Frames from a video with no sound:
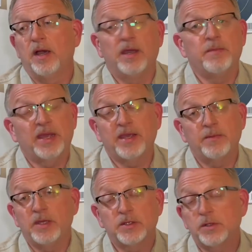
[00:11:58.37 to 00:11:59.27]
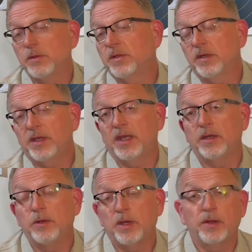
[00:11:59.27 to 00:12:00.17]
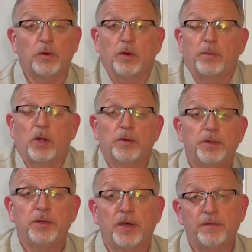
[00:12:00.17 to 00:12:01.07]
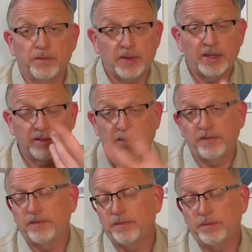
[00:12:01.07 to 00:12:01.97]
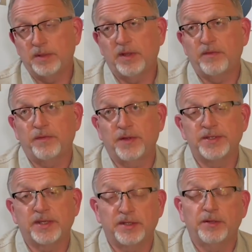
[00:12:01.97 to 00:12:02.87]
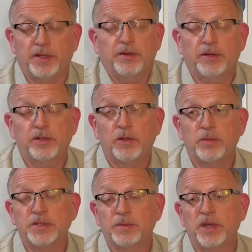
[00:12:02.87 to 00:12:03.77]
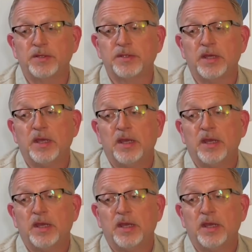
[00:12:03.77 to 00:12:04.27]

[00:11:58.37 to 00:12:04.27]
It may give me an excuse to get a new gun or borrow gun from my beloved friends out there that are going to loan me some guns.